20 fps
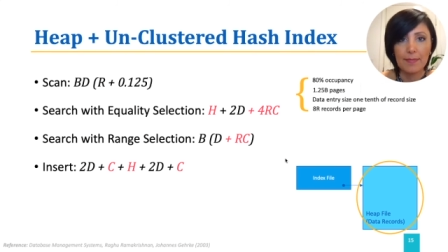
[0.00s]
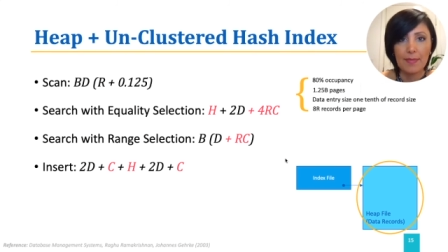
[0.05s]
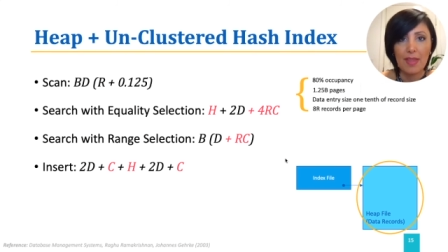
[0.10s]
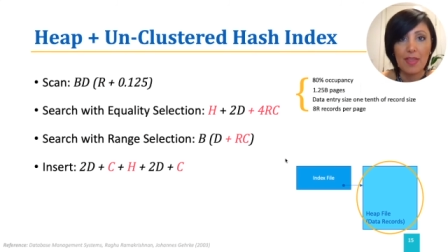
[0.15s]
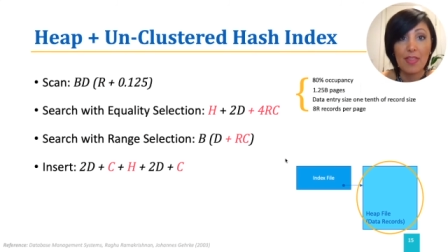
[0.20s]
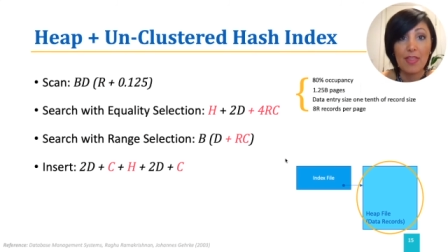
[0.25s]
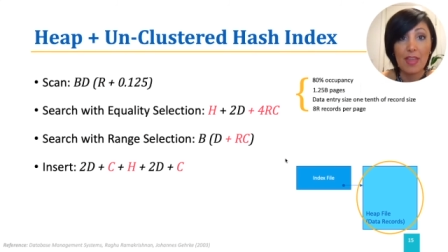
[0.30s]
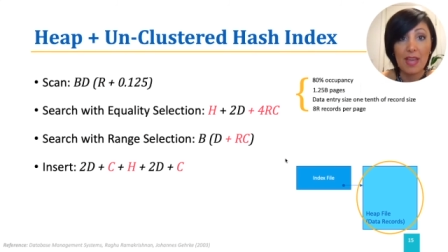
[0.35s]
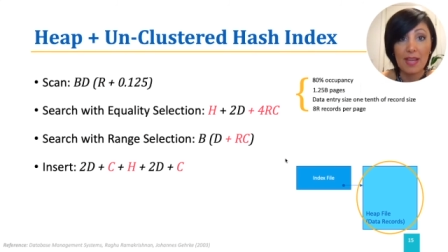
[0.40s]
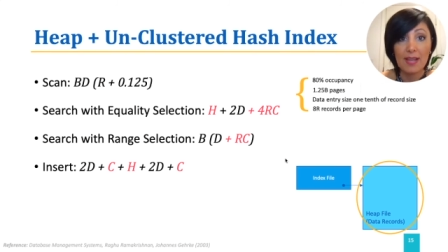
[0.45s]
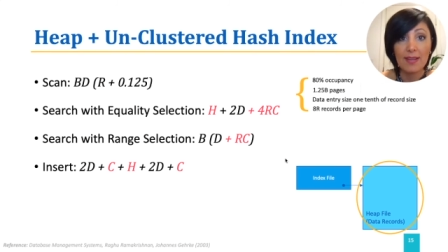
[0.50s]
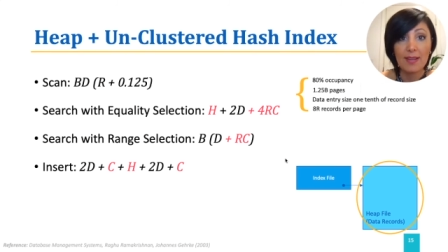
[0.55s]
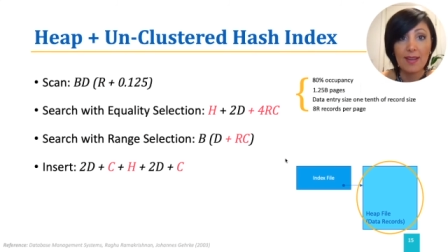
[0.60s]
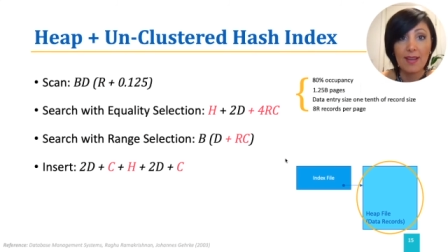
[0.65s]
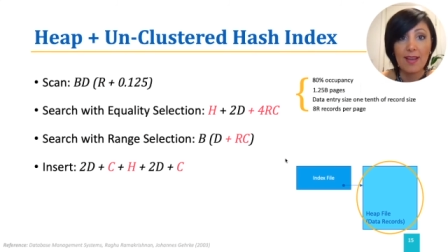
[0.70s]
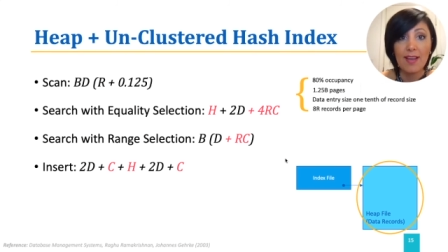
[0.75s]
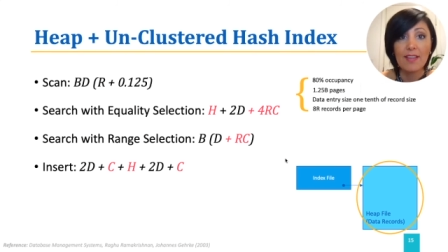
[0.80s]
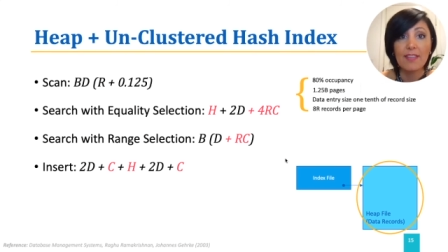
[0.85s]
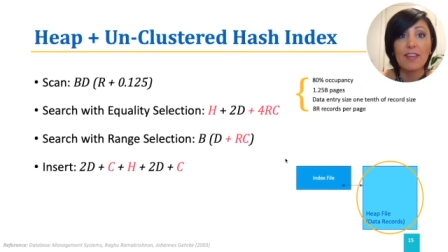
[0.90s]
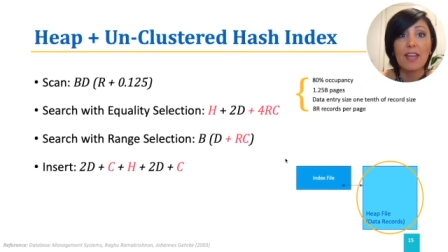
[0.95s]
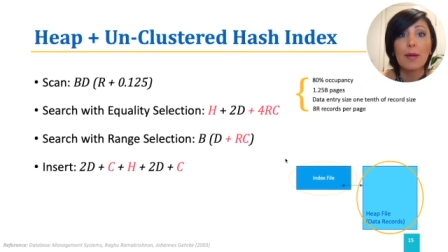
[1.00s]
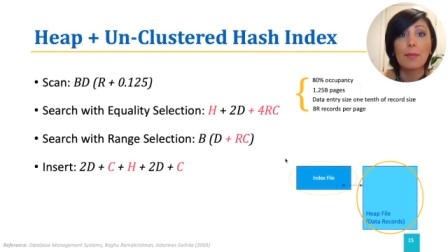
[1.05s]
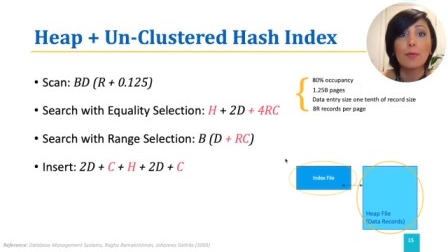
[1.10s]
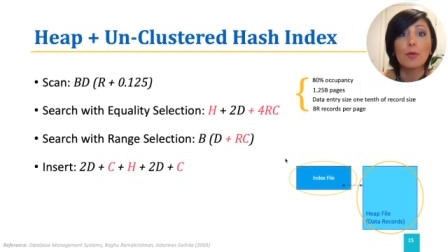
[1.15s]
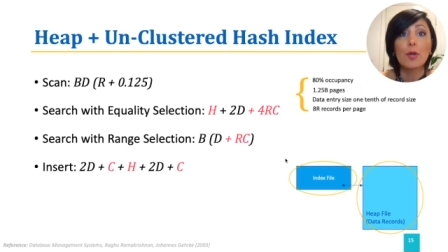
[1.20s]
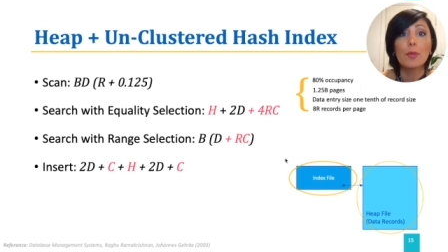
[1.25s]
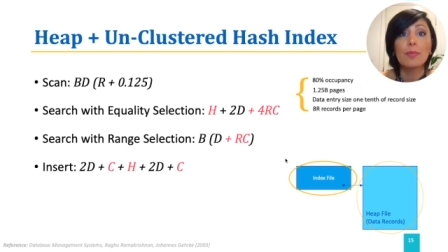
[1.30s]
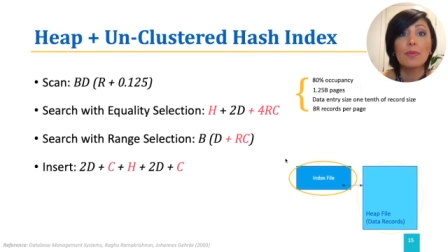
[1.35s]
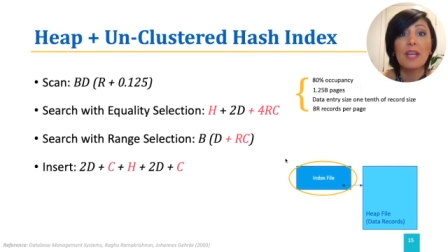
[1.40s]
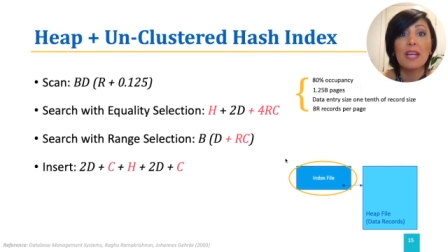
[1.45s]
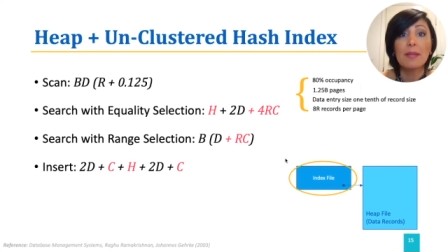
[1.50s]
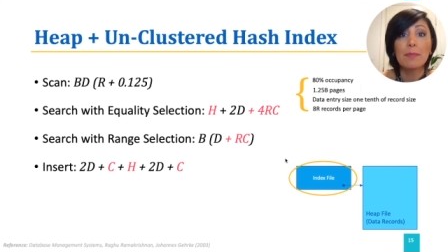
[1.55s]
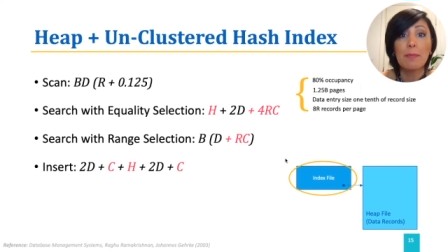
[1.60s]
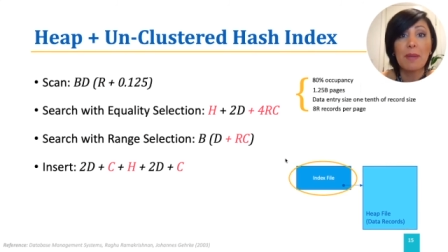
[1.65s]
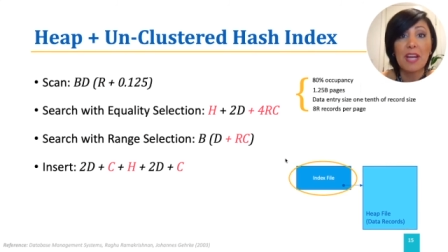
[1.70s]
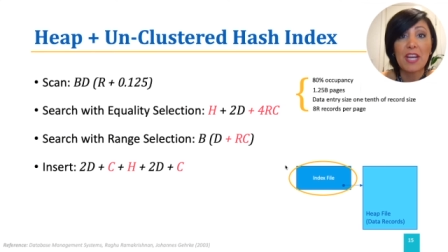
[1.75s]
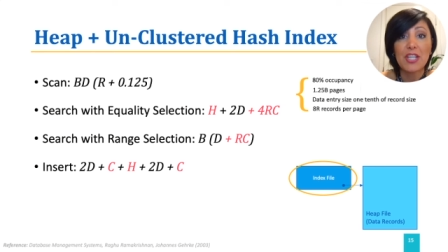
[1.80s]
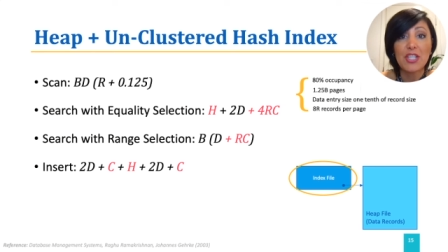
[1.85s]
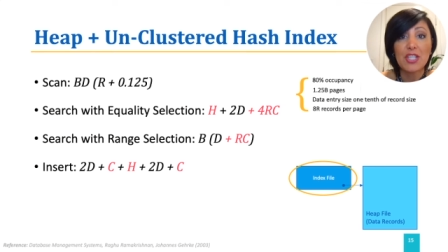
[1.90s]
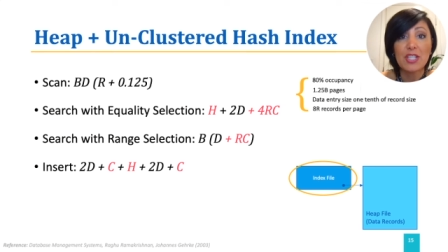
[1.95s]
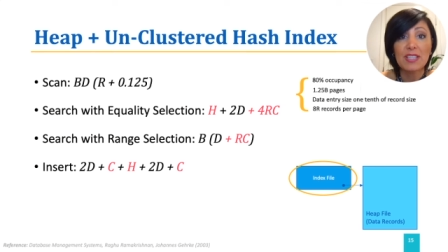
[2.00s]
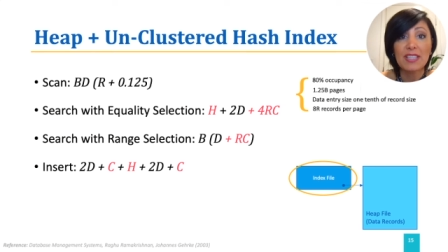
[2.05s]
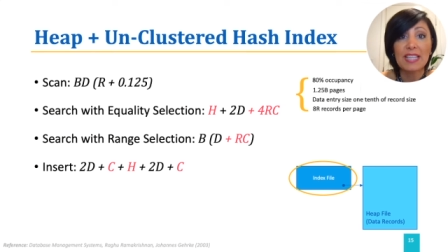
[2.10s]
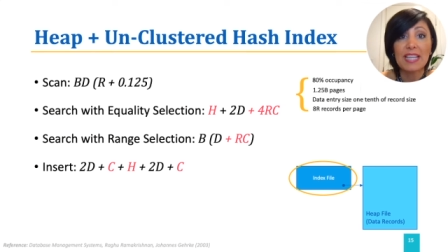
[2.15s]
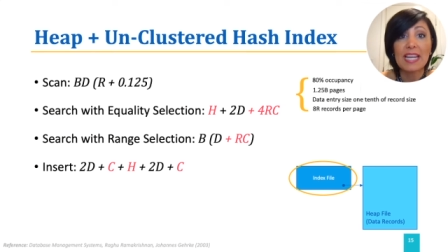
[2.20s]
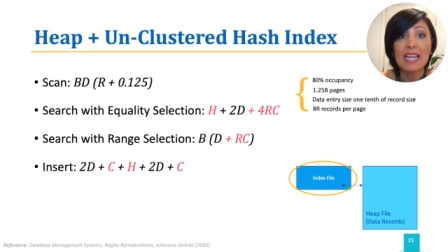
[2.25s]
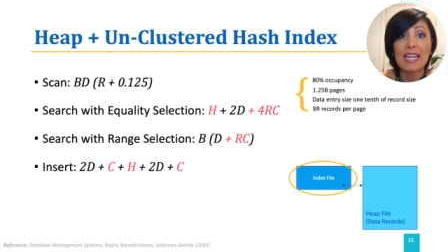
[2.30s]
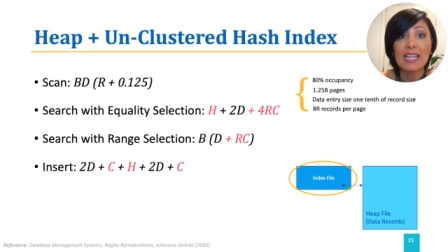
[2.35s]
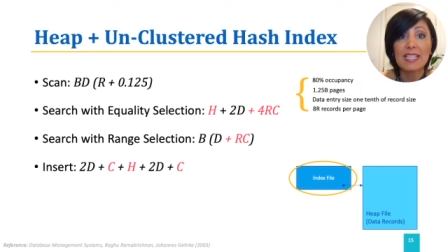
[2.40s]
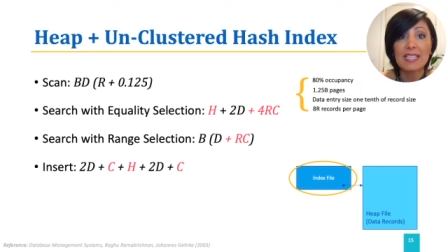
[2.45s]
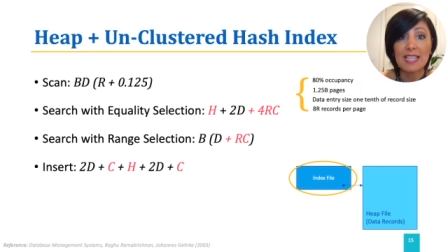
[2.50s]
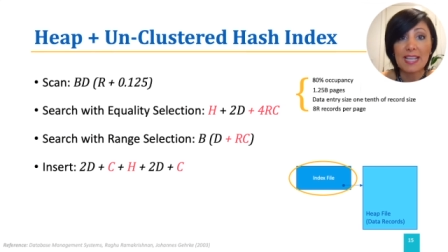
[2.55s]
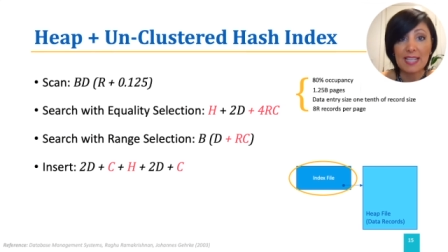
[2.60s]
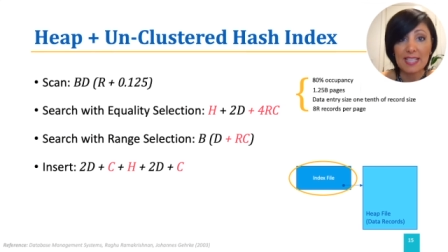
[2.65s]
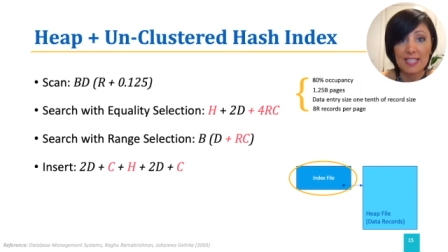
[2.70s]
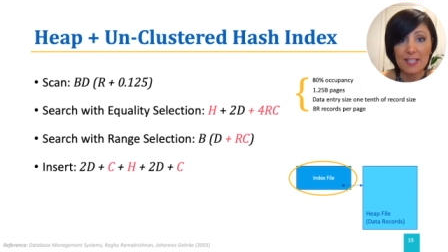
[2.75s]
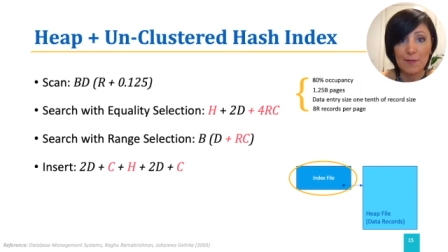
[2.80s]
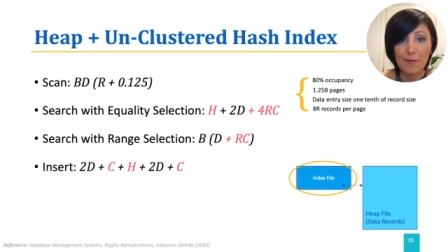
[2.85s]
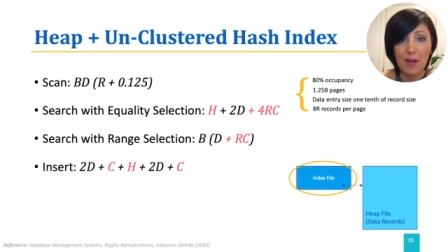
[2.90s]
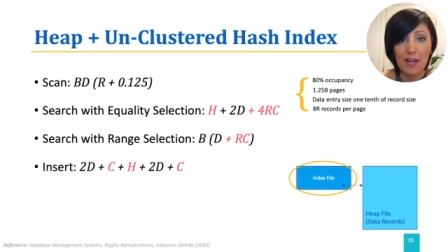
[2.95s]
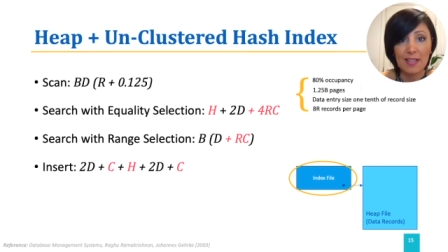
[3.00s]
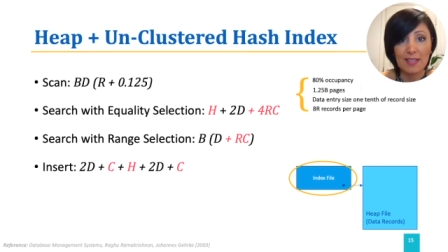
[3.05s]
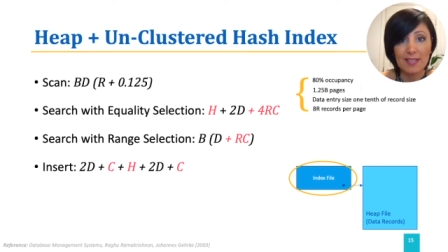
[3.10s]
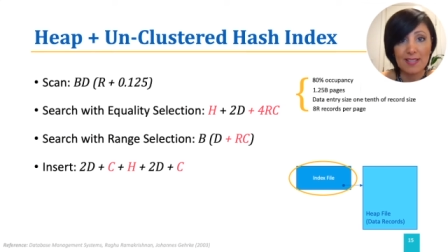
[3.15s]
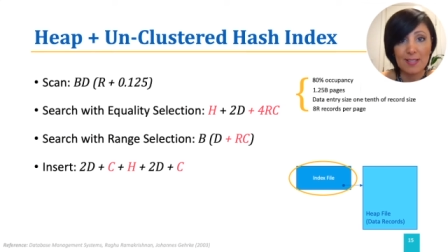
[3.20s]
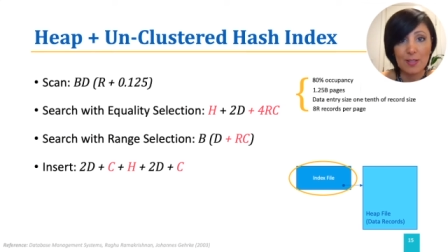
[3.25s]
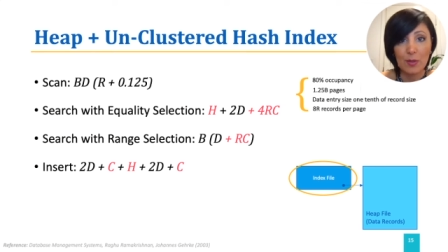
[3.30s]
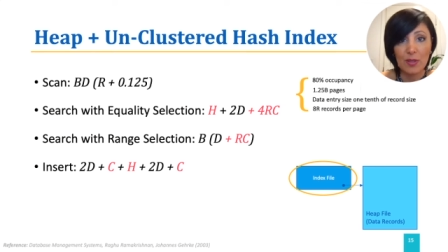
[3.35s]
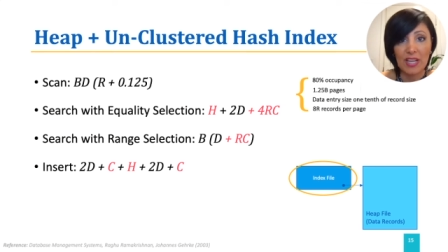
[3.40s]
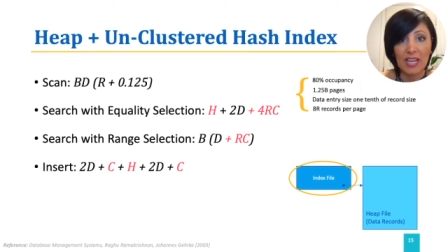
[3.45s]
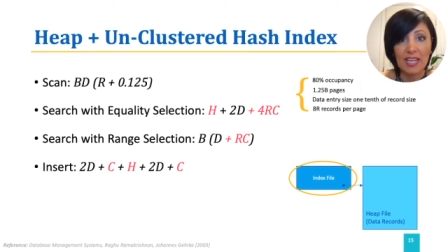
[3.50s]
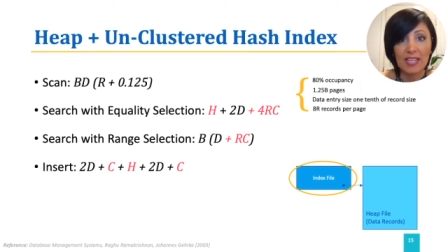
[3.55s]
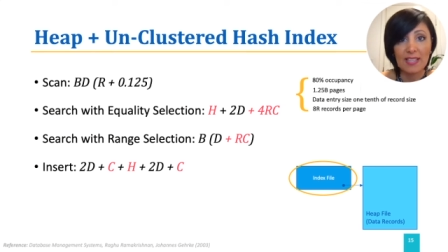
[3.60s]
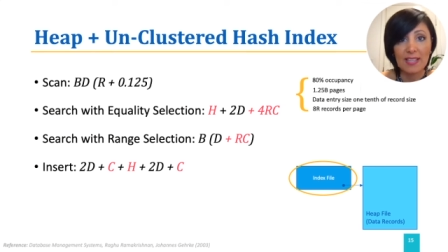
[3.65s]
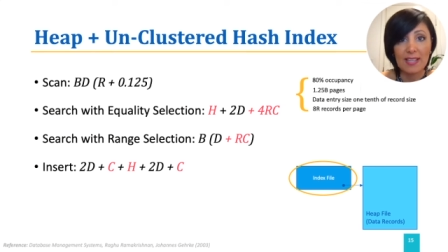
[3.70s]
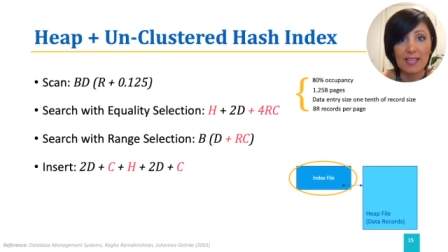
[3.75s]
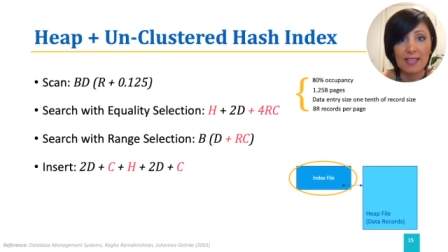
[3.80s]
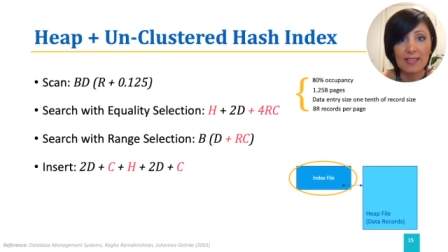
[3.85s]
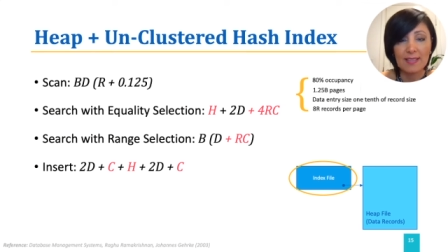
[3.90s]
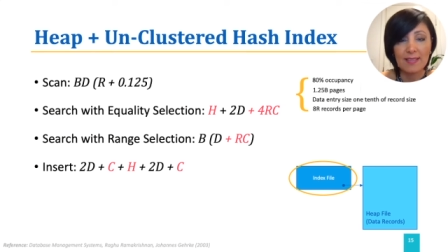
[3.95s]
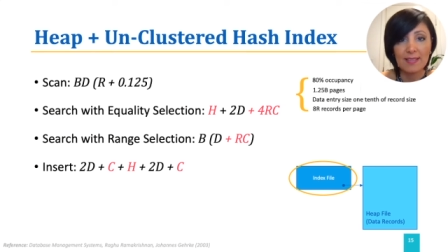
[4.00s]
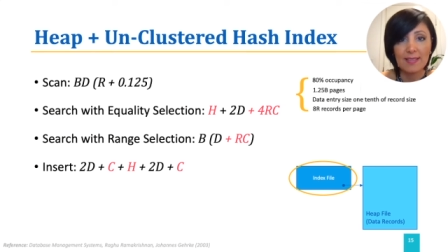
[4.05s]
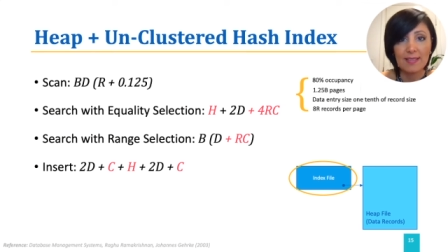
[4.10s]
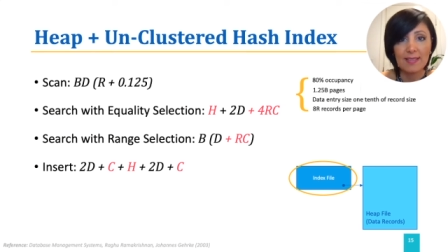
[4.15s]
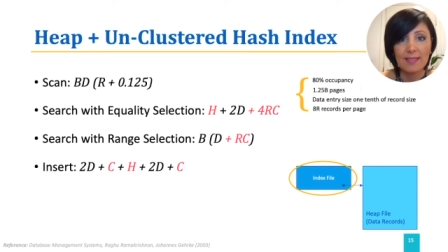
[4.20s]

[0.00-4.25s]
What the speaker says: Then the appropriate page in the index file is located,